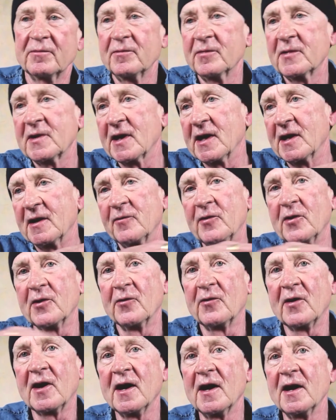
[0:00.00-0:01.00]
kind of
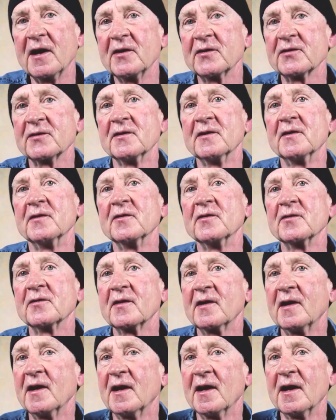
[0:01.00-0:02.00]
horizons
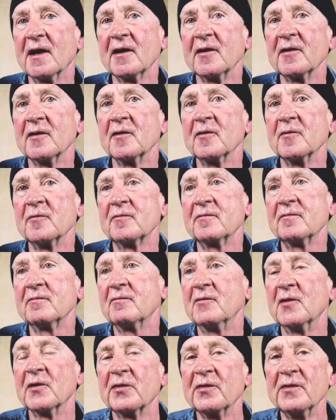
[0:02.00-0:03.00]
and
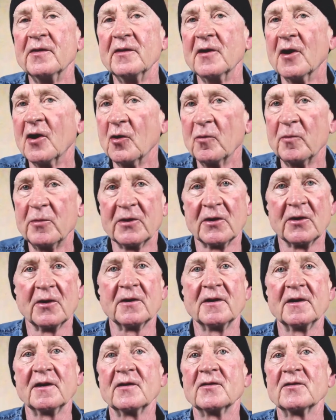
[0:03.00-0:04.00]
with no
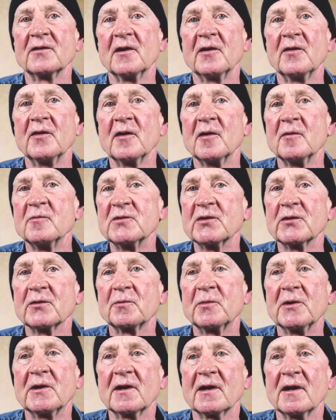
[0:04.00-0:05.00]
buildings in them,
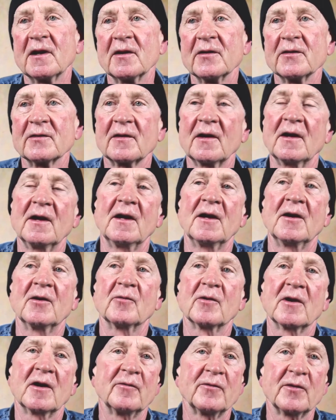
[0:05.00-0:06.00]
just because
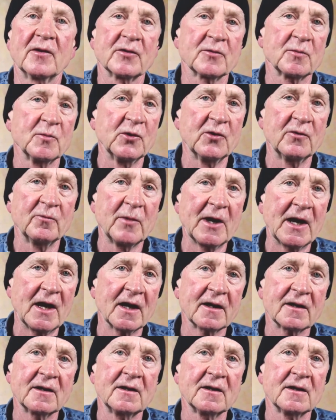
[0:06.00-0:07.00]
when I first moved
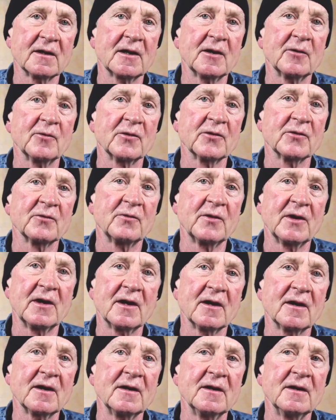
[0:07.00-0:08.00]
back here I was
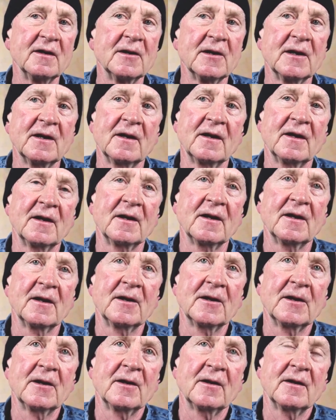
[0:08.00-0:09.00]
very,
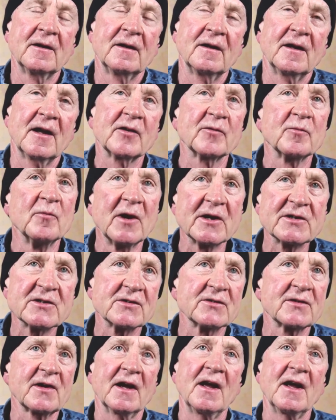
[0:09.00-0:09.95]
as much as I